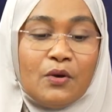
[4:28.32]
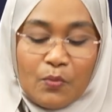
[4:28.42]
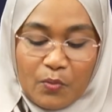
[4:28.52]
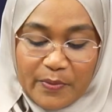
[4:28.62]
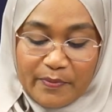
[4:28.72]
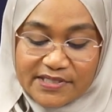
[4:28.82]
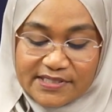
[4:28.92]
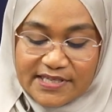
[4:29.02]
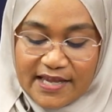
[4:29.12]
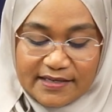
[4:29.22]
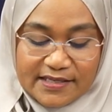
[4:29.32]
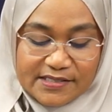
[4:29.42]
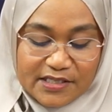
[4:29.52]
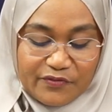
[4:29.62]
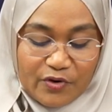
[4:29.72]
We must take
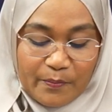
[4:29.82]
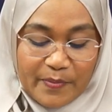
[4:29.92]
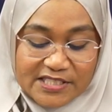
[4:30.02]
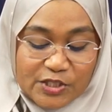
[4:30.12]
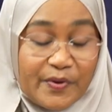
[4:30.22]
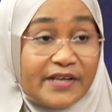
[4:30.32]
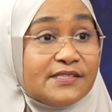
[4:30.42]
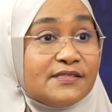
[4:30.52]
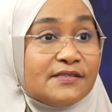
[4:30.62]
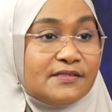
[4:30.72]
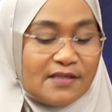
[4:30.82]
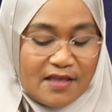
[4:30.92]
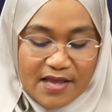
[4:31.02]
lessons from best practices